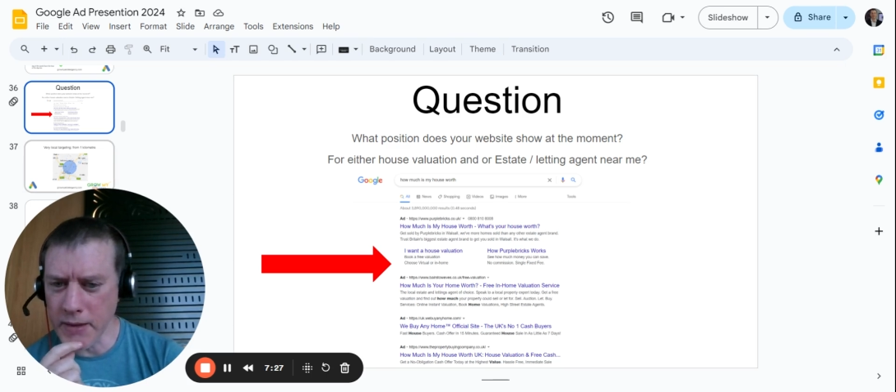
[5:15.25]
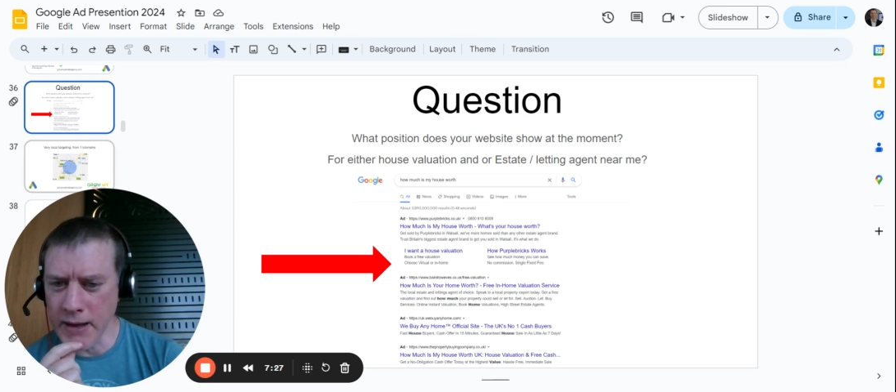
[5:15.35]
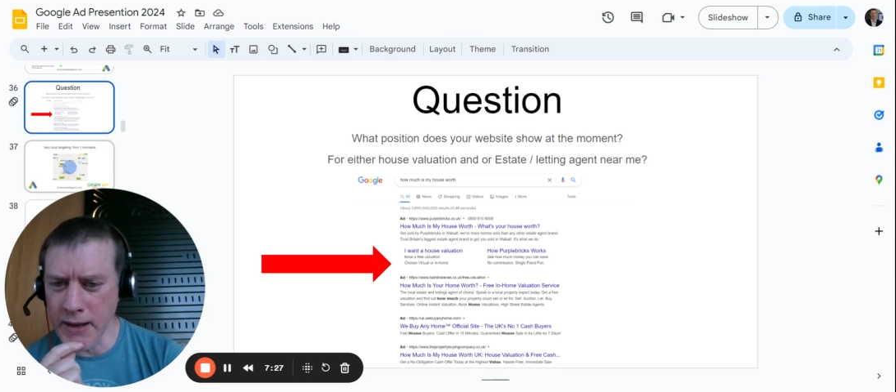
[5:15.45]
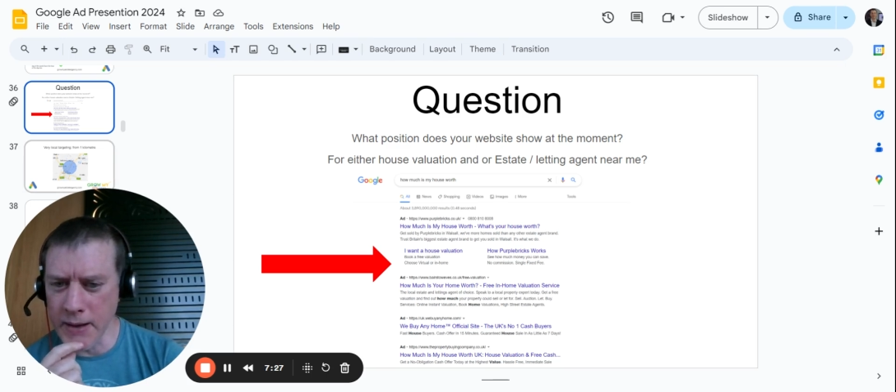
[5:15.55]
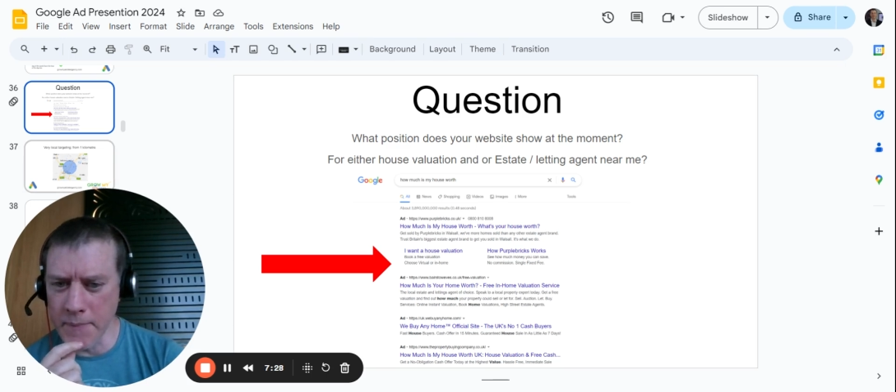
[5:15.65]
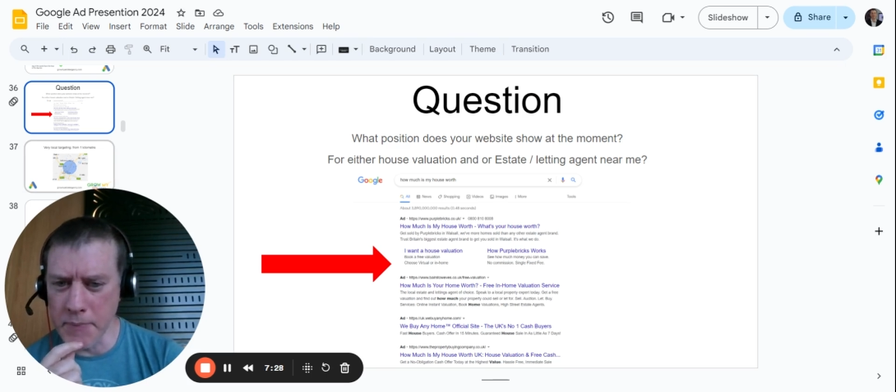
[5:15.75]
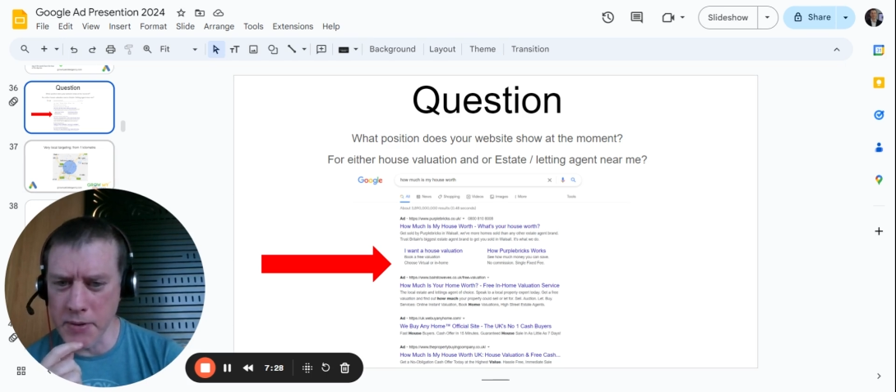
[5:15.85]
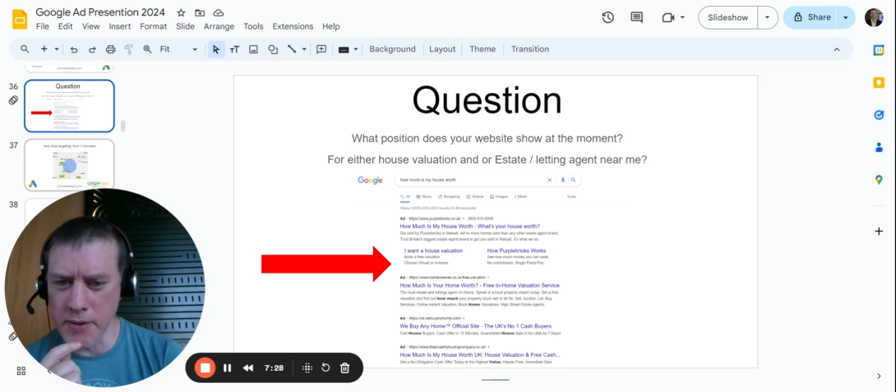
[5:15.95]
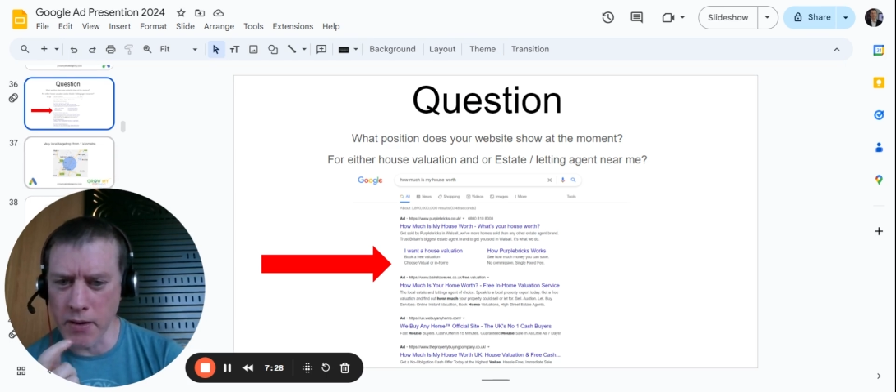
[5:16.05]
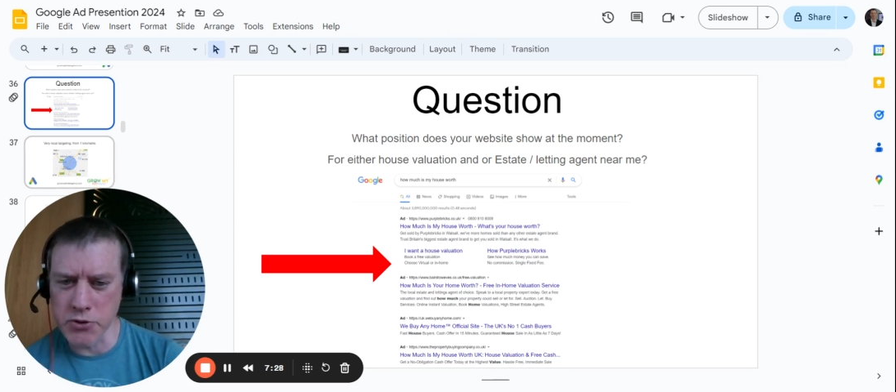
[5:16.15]

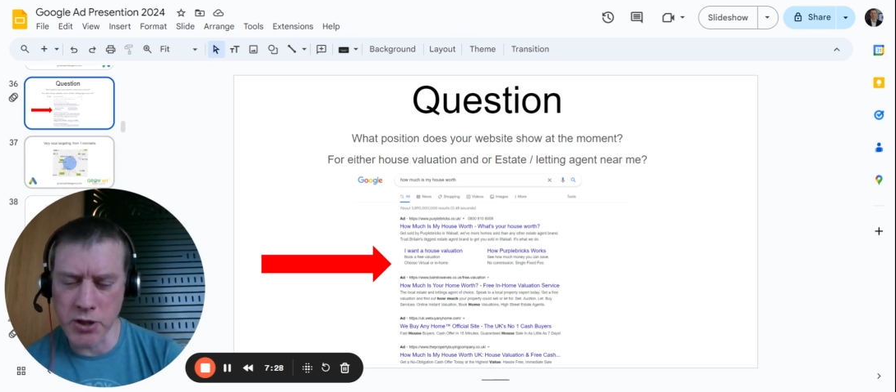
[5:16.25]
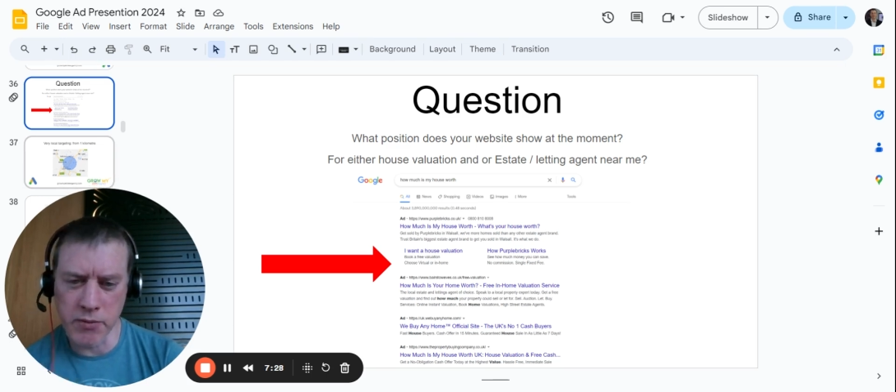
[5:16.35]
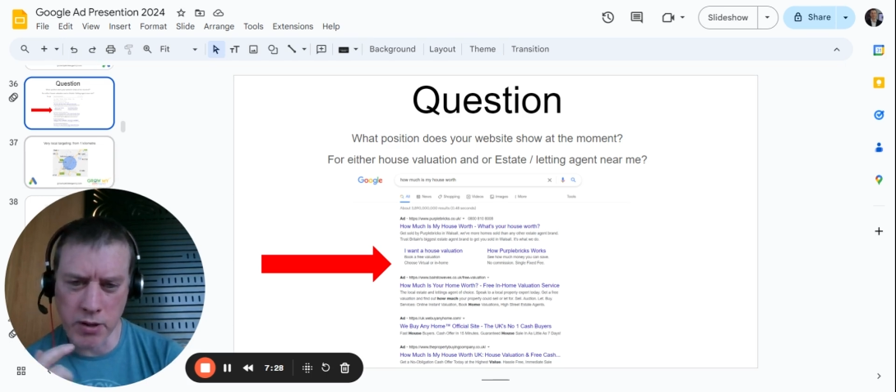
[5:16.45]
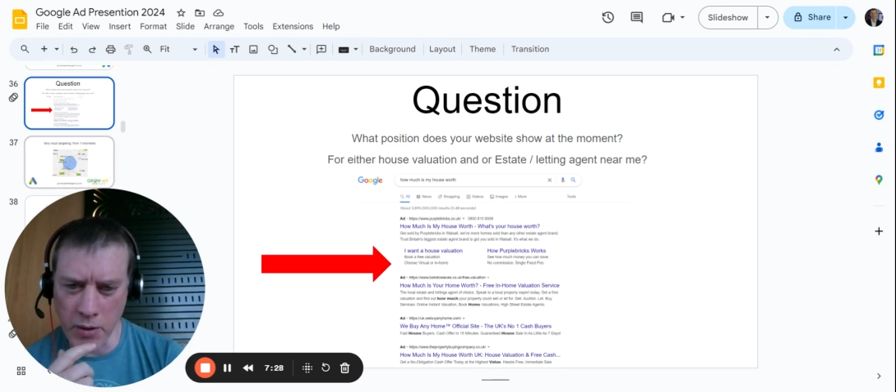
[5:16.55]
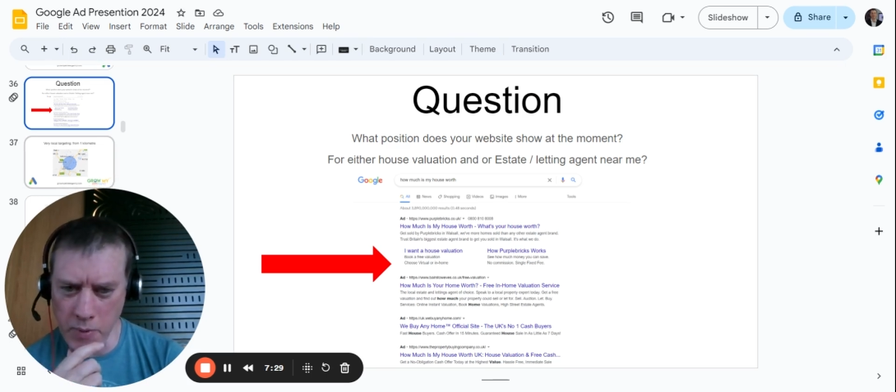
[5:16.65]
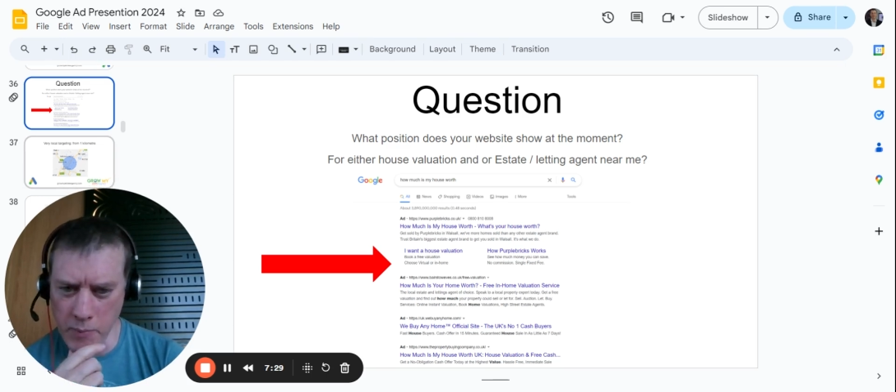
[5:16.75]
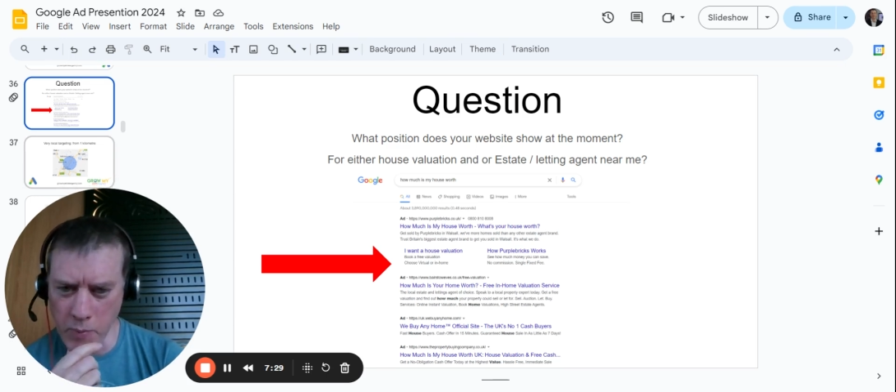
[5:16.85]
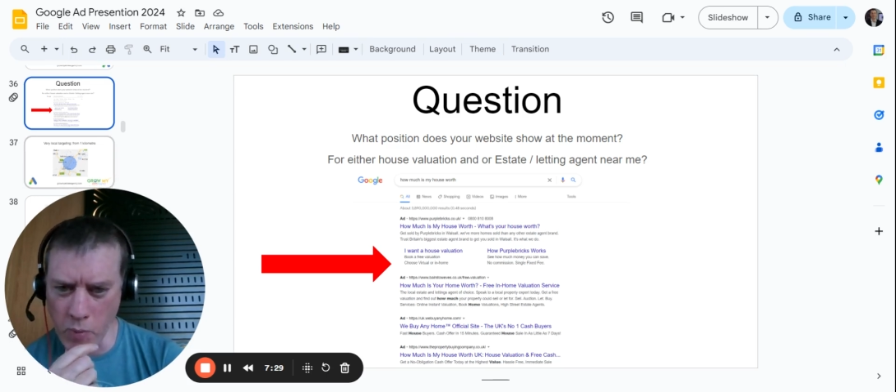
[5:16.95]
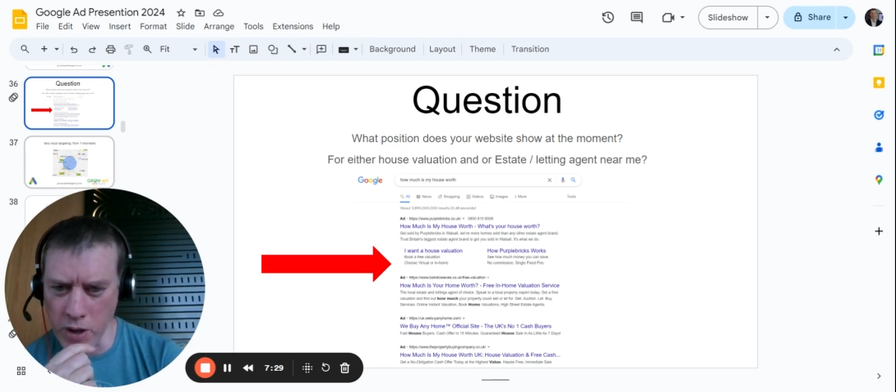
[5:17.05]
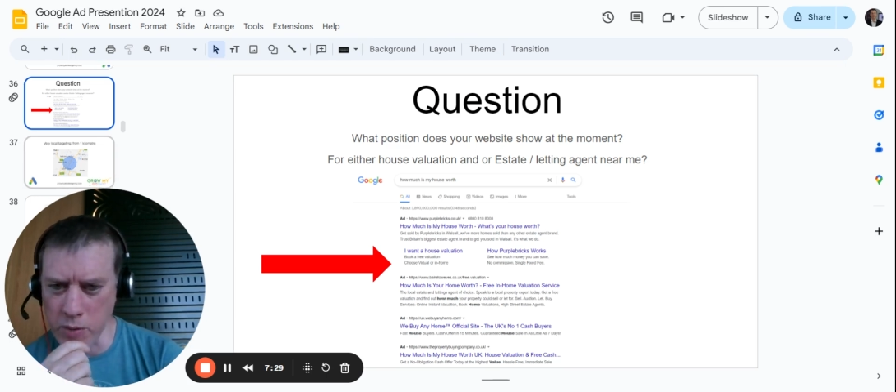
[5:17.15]
but obviously, we've
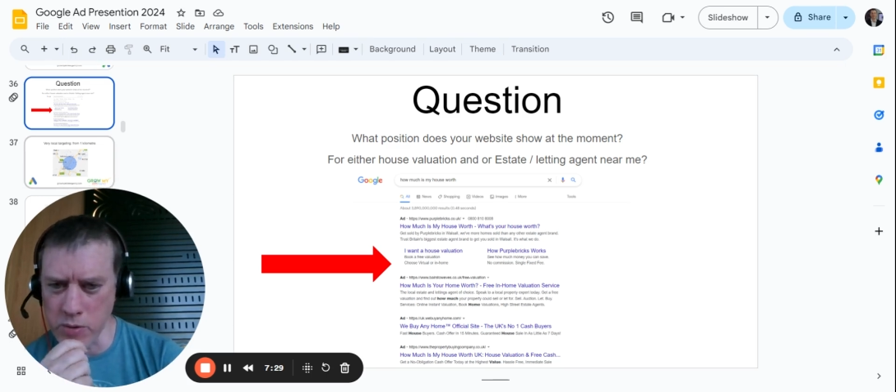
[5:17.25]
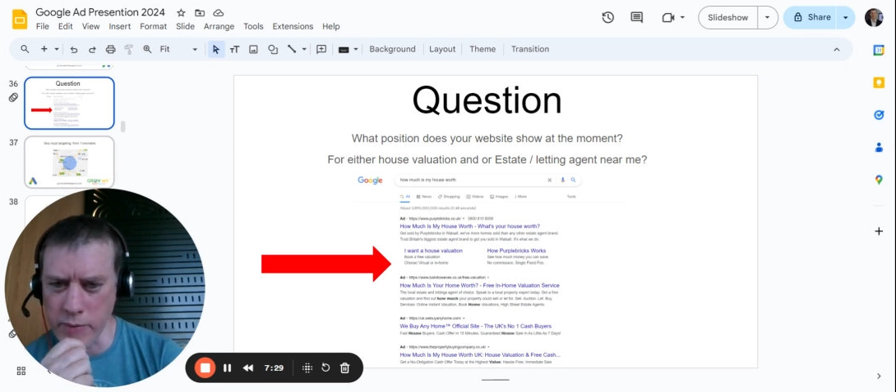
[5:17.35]
been working